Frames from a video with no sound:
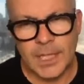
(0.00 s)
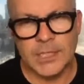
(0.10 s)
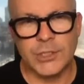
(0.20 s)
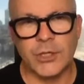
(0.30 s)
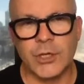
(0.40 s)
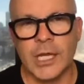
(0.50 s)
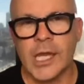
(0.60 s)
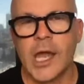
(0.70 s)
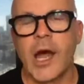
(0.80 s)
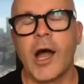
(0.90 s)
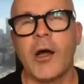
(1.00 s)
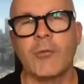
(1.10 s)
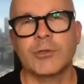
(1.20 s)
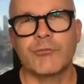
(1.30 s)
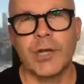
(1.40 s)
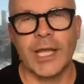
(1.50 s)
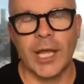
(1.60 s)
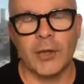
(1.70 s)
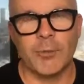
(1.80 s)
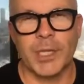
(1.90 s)
So look, I was really
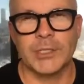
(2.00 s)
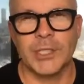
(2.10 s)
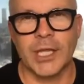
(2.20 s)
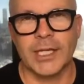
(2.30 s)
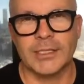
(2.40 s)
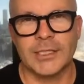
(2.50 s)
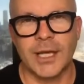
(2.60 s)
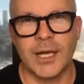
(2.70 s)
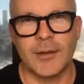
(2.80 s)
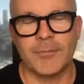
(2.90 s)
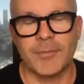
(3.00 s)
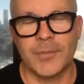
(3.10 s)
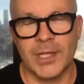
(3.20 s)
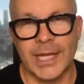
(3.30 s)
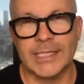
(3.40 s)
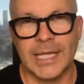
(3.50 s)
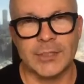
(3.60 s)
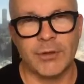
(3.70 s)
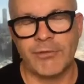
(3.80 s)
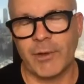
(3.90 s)
hoping to get um, the land
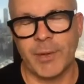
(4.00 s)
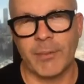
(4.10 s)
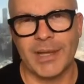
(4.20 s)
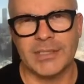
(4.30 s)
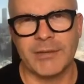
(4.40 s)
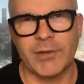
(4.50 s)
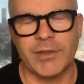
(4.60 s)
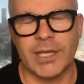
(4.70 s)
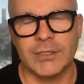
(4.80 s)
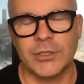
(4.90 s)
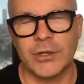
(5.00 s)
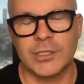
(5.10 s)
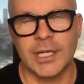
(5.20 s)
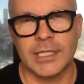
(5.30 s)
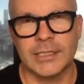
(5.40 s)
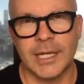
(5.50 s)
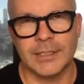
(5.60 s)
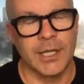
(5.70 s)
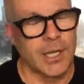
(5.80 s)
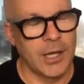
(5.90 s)
tax off. I pay about $70,000 in land
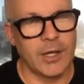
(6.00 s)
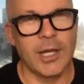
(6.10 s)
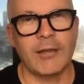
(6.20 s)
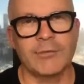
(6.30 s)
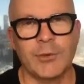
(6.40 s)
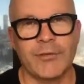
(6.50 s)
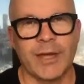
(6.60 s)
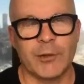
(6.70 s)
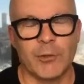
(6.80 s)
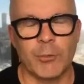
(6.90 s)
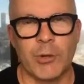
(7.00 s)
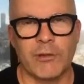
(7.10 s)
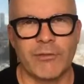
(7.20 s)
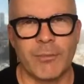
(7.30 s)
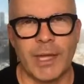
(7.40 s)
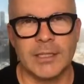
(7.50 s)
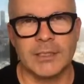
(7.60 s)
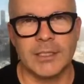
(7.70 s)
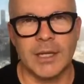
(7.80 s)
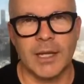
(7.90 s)
tax. I'd love to have had a reprieve from
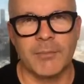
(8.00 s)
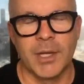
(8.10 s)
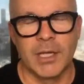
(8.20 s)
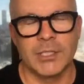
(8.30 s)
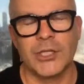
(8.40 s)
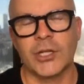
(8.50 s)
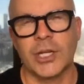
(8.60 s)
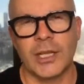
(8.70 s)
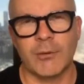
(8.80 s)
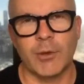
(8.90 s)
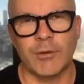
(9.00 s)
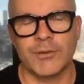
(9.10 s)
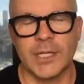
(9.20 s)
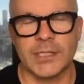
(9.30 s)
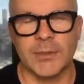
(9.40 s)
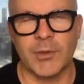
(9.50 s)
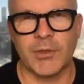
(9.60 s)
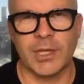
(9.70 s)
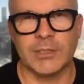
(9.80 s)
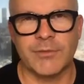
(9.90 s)
that, and um, certainly that would offset some of the
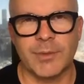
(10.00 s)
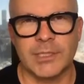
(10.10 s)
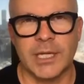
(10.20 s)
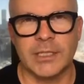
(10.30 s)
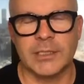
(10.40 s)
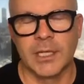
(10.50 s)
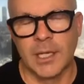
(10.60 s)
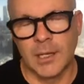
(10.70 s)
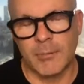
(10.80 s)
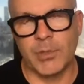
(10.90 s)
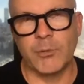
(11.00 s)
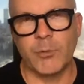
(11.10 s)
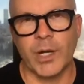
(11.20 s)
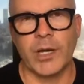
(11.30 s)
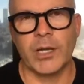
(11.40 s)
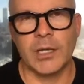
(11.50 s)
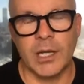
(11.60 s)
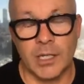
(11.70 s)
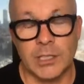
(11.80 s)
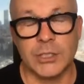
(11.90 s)
things from the tenants. But when I
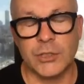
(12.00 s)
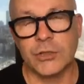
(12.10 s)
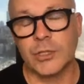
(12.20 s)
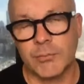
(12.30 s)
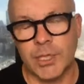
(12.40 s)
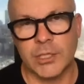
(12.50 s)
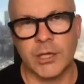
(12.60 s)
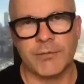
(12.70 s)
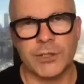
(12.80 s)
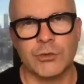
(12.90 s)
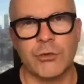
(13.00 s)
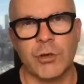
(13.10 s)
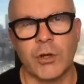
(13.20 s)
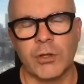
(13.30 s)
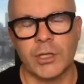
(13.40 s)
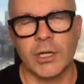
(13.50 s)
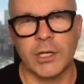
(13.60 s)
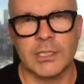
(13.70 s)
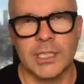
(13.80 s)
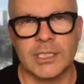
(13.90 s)
understood, and I don't know if it's true or not, that
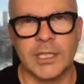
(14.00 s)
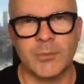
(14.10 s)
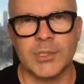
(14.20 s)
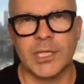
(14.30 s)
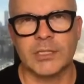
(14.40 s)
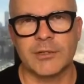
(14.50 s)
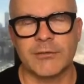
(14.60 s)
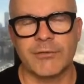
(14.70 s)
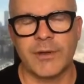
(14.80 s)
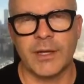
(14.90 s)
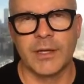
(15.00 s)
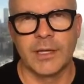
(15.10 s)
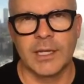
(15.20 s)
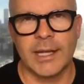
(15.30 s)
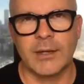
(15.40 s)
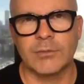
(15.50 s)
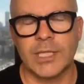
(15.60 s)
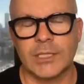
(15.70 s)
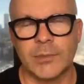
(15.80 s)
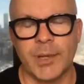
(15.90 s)
only 16% of uh, landlords
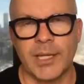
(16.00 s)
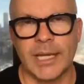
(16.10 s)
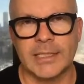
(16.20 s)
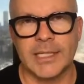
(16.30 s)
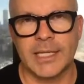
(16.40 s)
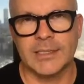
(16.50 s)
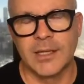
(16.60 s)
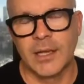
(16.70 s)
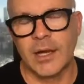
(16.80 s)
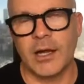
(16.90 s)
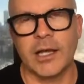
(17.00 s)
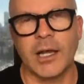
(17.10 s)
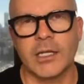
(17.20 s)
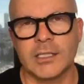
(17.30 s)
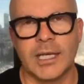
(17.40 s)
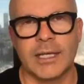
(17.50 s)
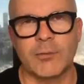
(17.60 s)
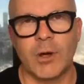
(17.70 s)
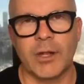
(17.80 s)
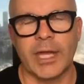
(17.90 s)
actually pay land tax, I can understand
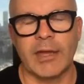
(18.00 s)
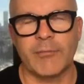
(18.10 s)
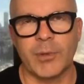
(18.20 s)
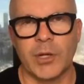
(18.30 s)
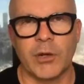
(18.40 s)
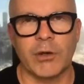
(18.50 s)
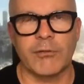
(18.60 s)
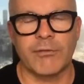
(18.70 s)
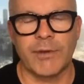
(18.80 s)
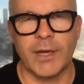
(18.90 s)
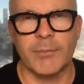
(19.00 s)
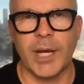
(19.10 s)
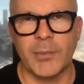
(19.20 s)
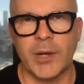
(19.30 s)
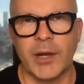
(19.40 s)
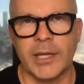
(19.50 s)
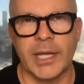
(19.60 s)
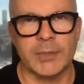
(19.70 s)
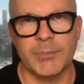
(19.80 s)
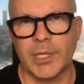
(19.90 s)
why they haven't put a lot of uh, money behind
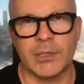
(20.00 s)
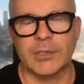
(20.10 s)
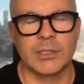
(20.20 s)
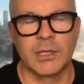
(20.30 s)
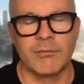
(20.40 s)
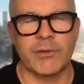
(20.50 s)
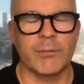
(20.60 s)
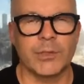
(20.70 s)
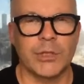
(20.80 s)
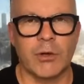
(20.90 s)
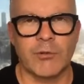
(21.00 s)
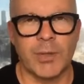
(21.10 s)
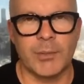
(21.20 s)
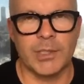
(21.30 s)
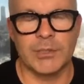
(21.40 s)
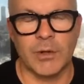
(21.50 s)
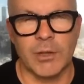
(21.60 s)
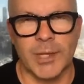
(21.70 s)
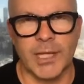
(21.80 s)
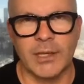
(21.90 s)
that because for the majority of people, it's not
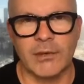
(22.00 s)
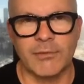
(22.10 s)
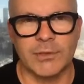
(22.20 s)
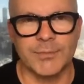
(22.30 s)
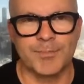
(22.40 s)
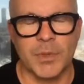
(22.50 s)
going to make any difference.